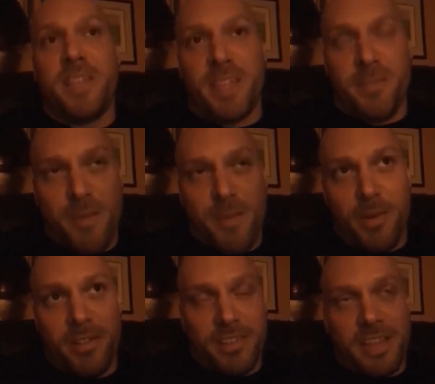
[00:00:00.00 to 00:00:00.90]

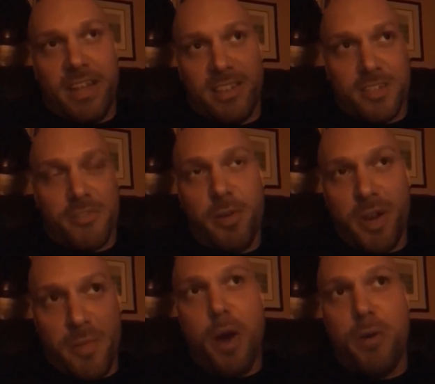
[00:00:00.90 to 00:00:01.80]
People like screw in a
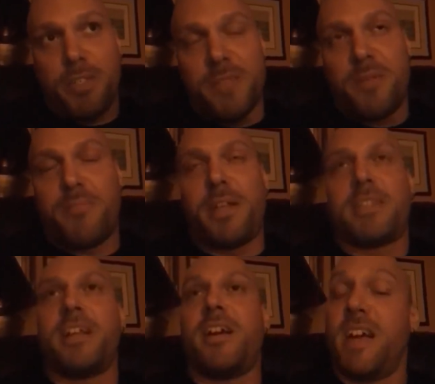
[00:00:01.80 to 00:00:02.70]
post and put plates in
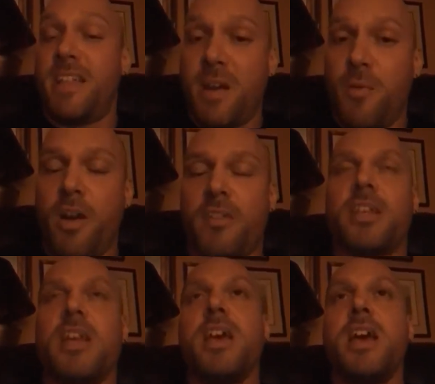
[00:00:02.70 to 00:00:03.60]
there, and that works.
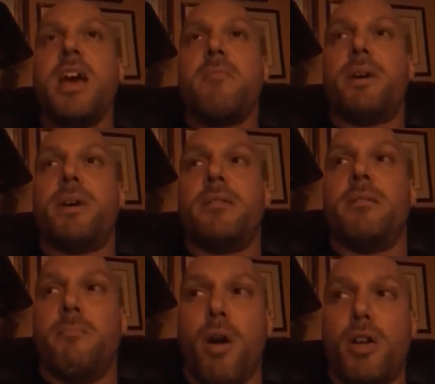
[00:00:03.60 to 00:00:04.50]
But
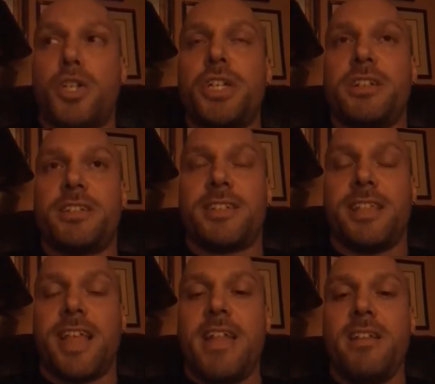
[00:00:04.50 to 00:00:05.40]
marching the
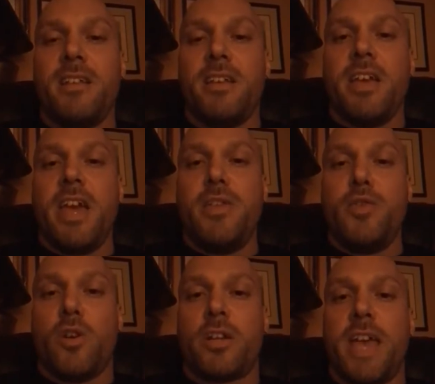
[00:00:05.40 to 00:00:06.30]
sled in
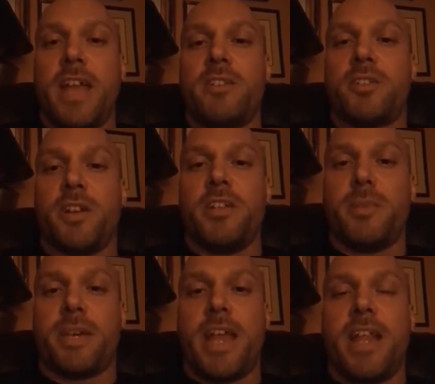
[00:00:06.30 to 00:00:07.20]
your cadence and
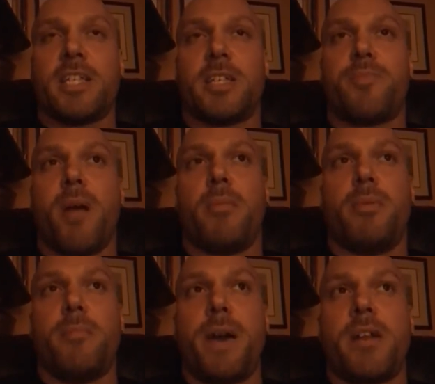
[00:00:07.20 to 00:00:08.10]
mechanics is
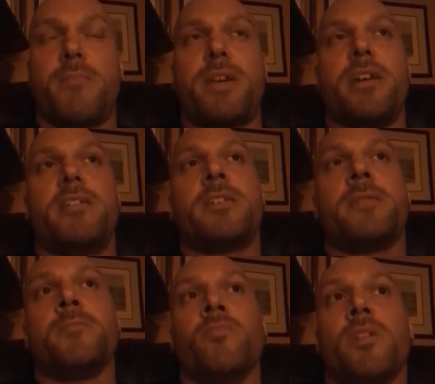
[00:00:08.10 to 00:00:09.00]
probably better because
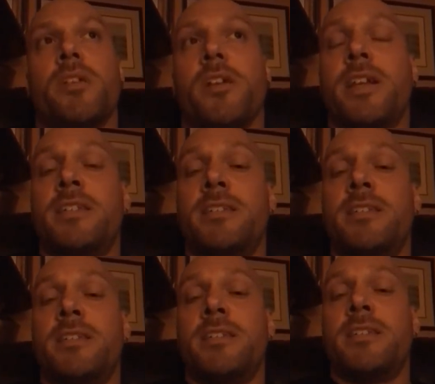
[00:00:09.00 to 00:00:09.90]
there isn't
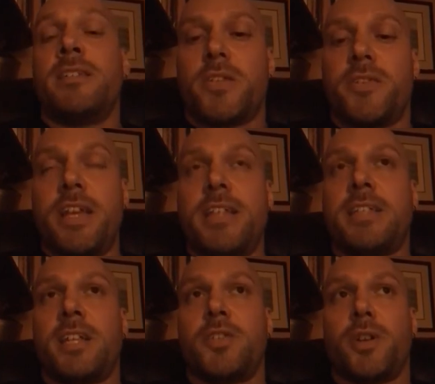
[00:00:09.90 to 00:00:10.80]
really much of an
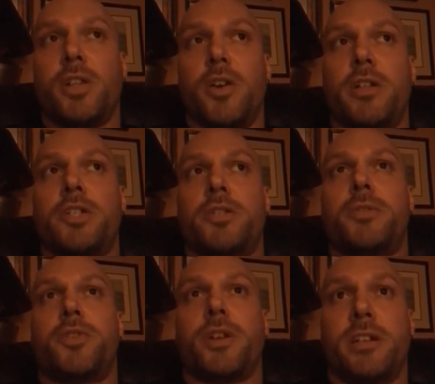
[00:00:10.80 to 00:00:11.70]
eccentric load. It's
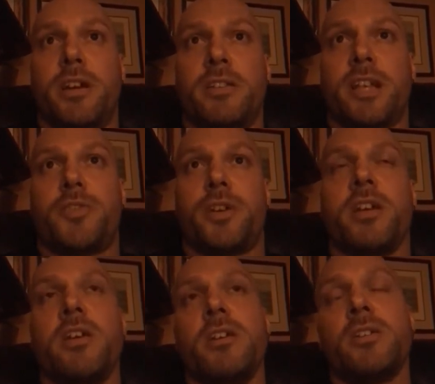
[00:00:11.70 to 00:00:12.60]
strictly concentric.
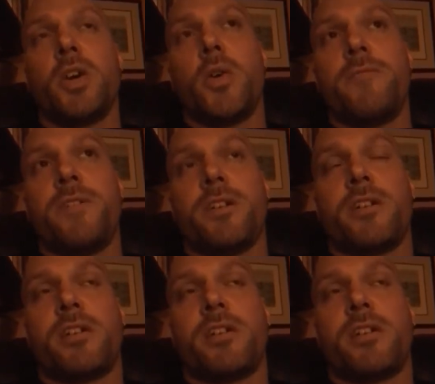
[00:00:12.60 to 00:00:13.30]
So if you're